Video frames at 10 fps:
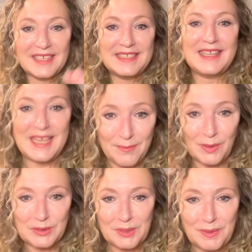that's the
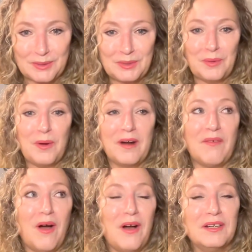most emotional one of
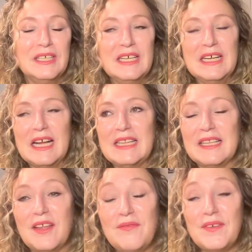all. And
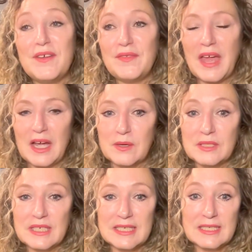then the fifth
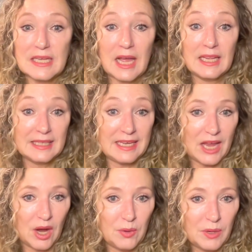house is uh,
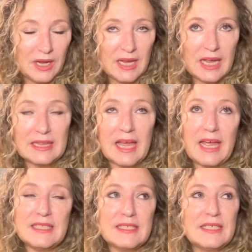Leo. And
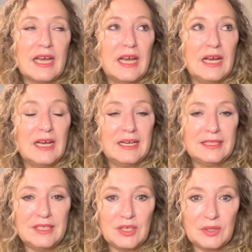that's, uh,
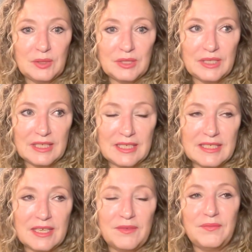you know, is
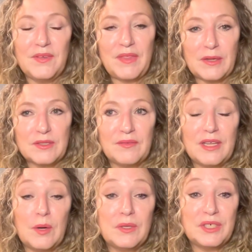the fifth house of
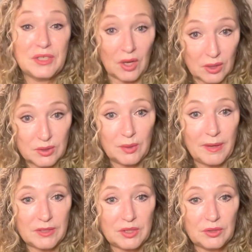Leo, which is also
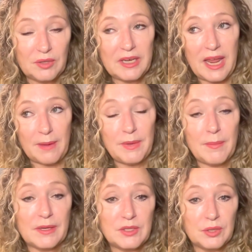about children, can be
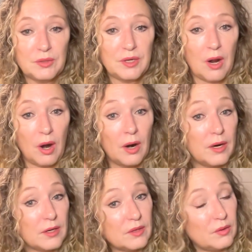about children,
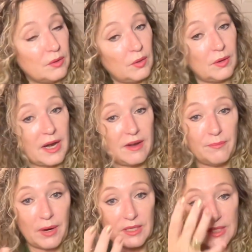art, creative
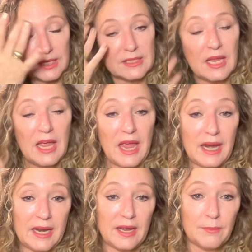projects
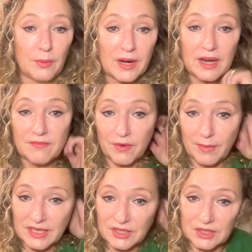and it can bring
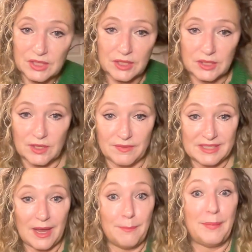information to the surface
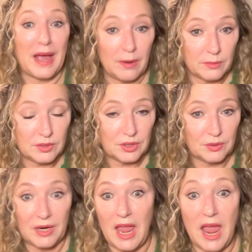about
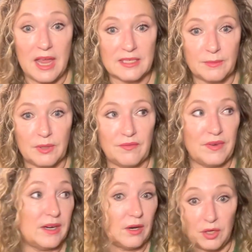children hey someone could
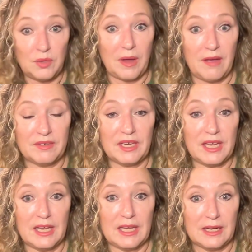find out you have a
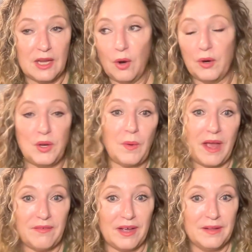kid or you
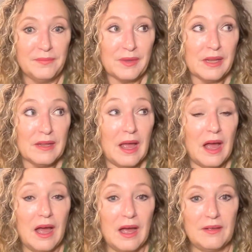have a
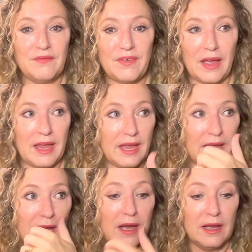uh, a
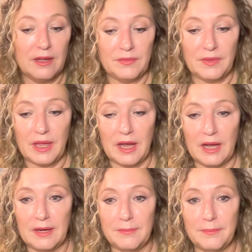uh,
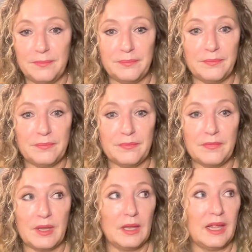um
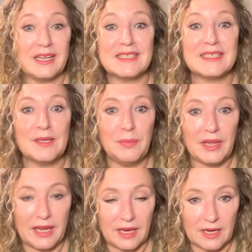like a
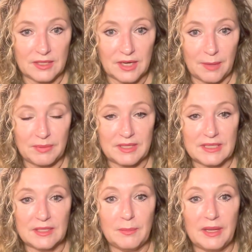sibling an adopted
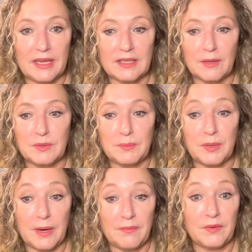sibling that was put
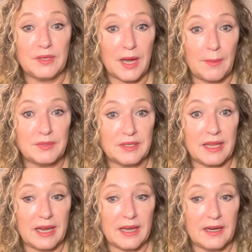up for adoption
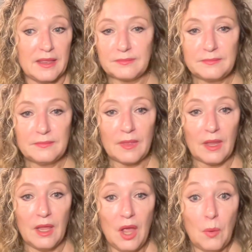that kind of thing
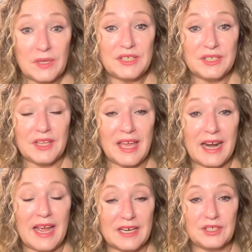which that
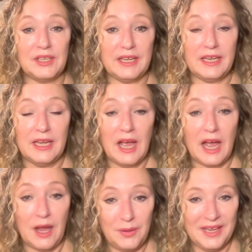actually,
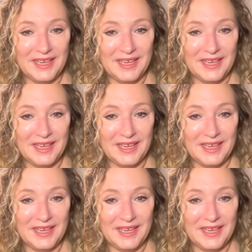I